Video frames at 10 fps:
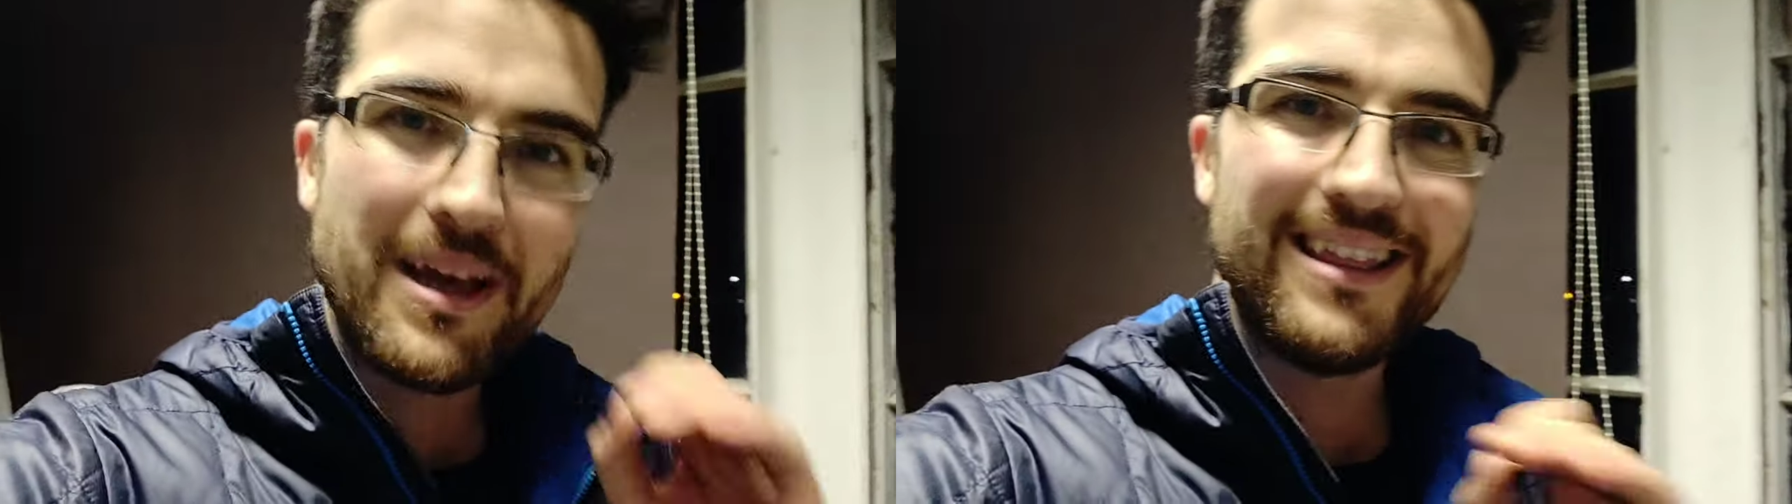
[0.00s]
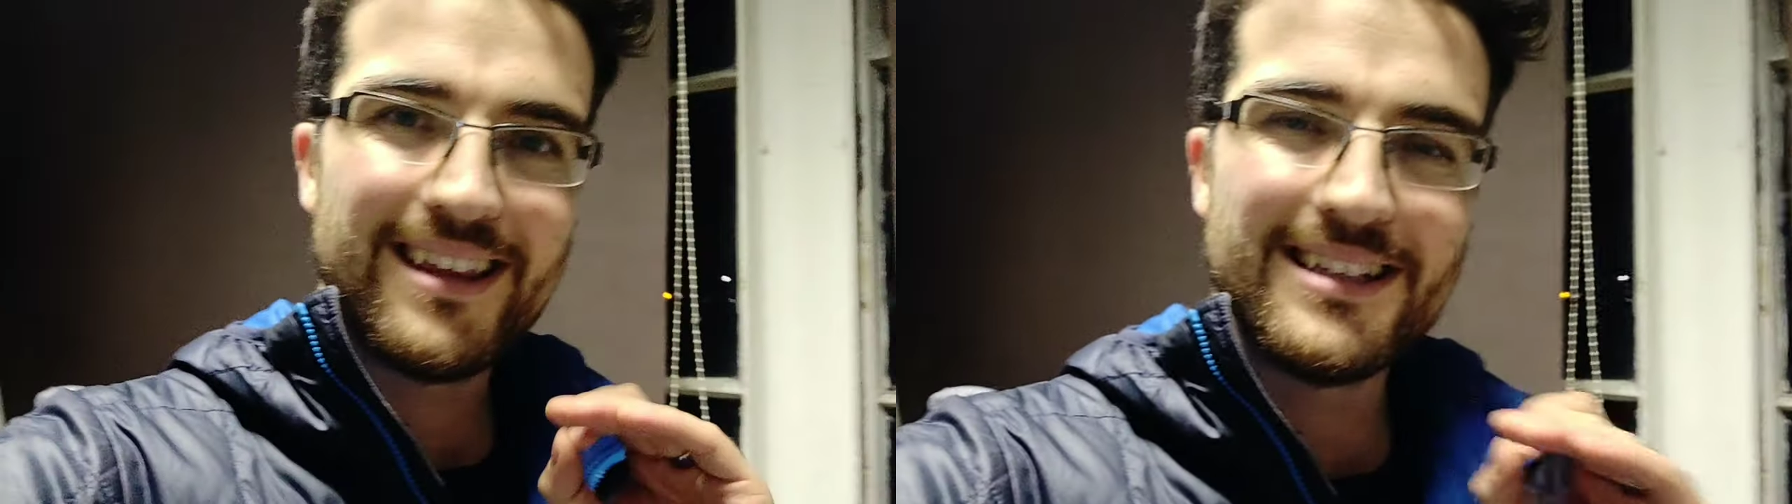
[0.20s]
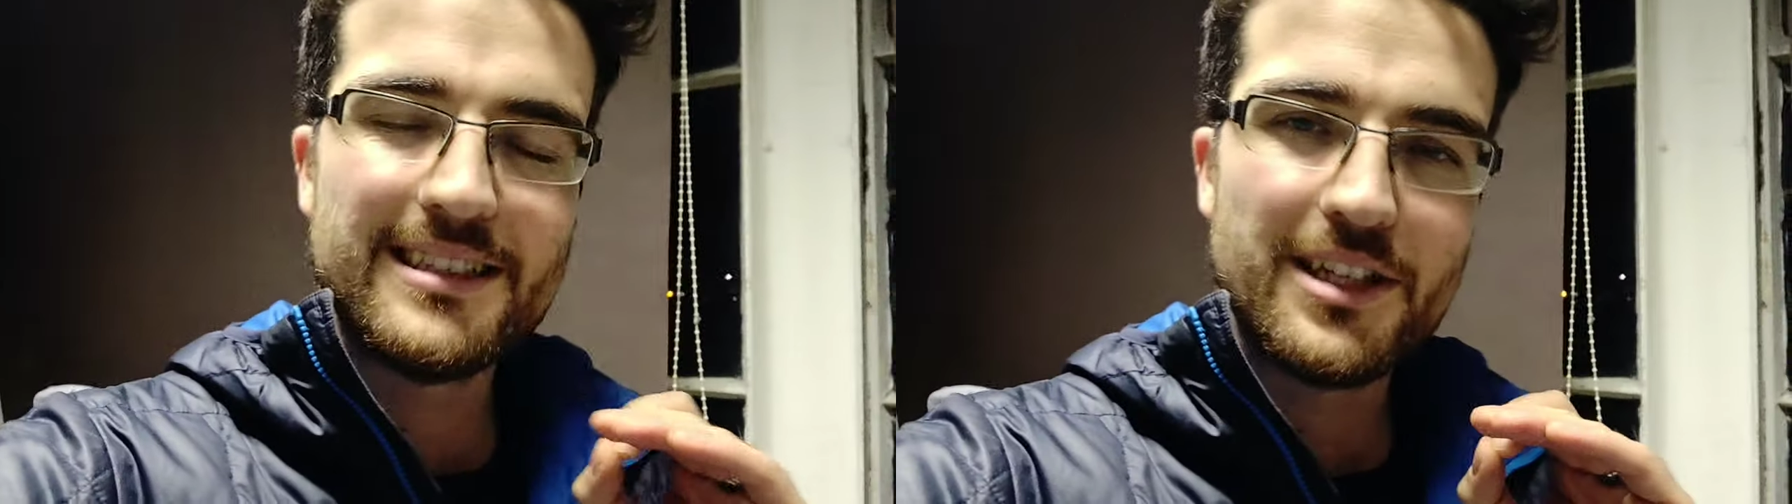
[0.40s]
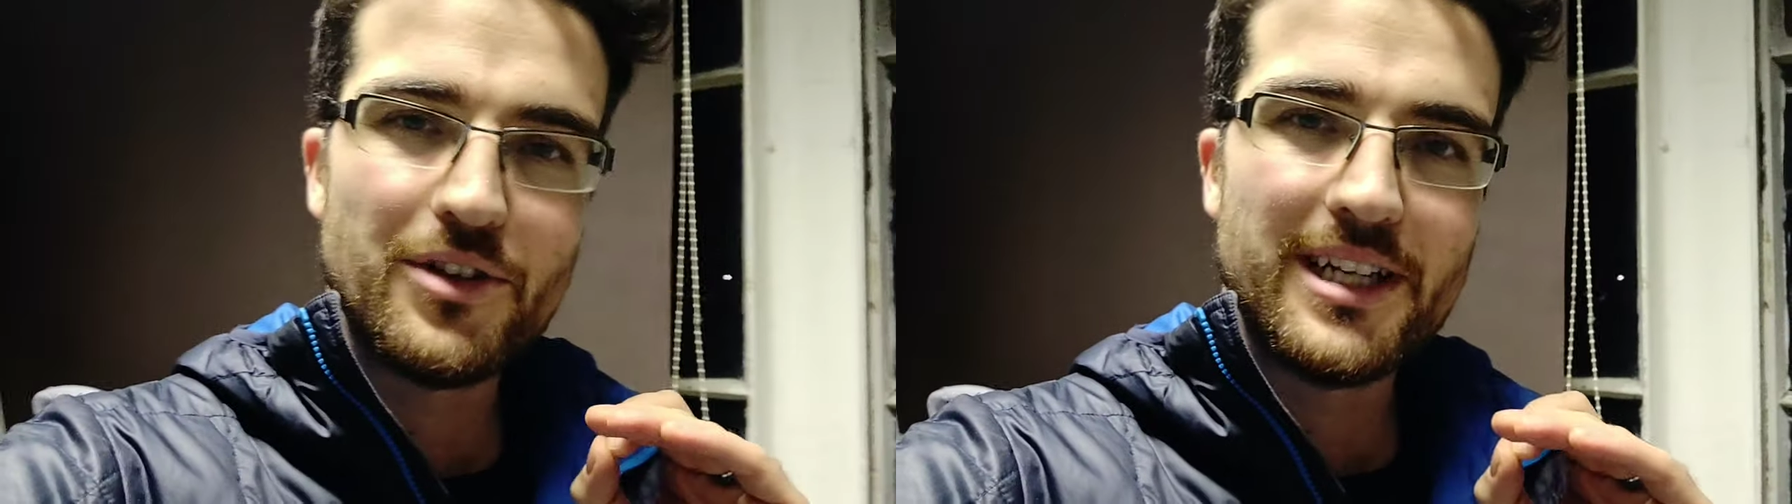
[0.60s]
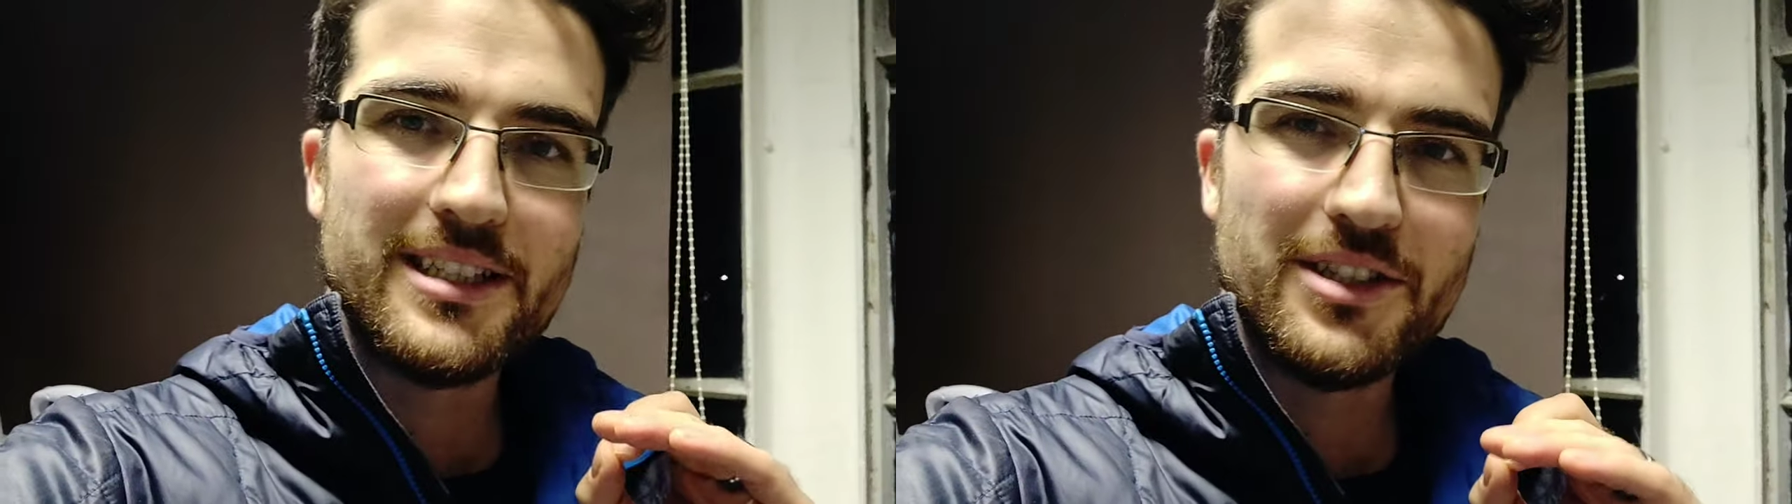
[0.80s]
main things that
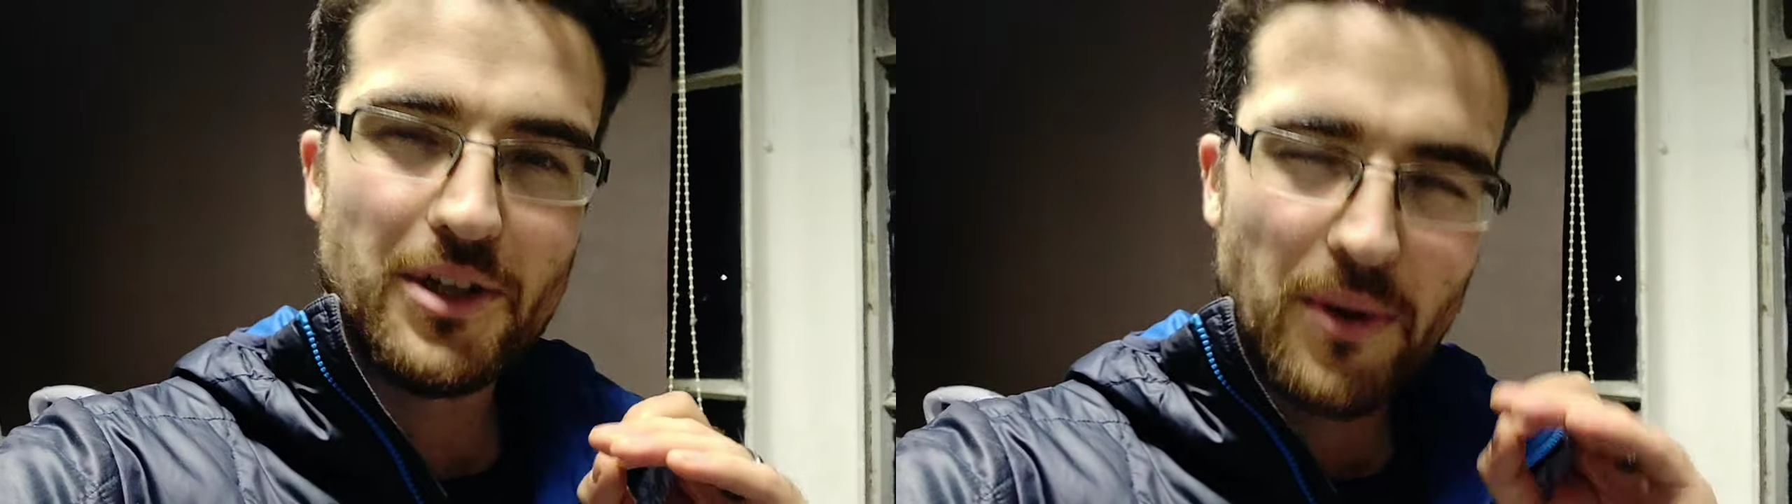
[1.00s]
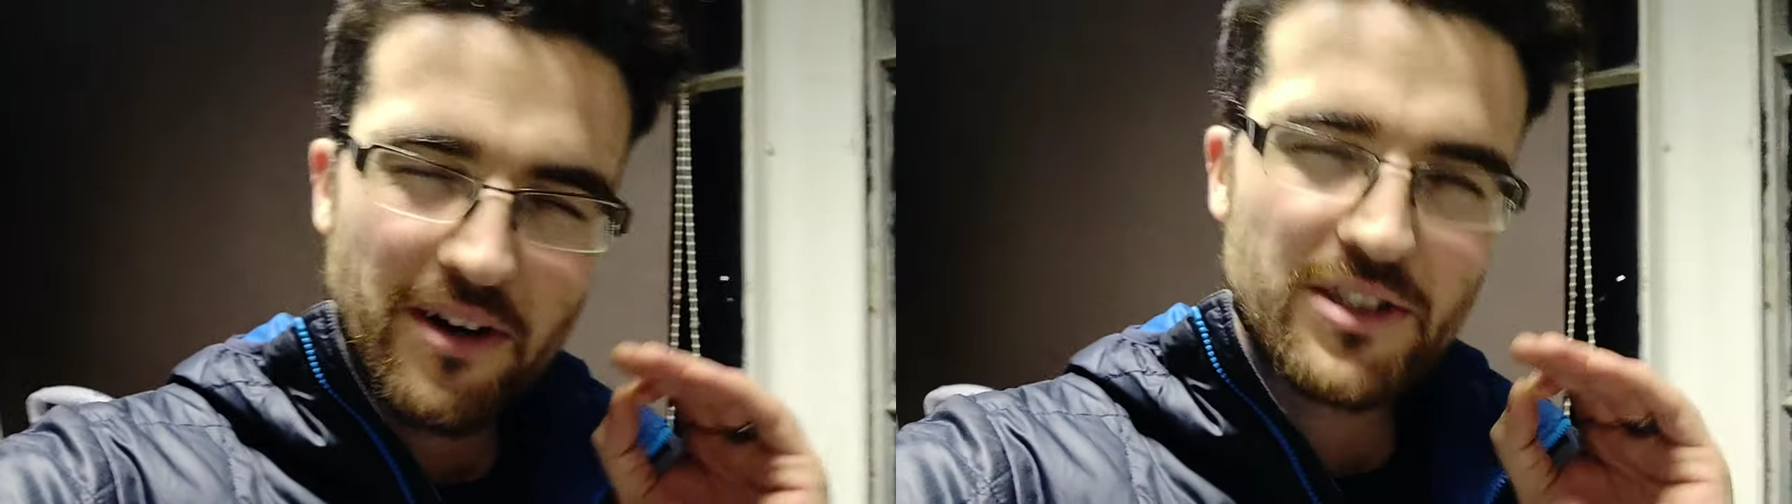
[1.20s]
you need to do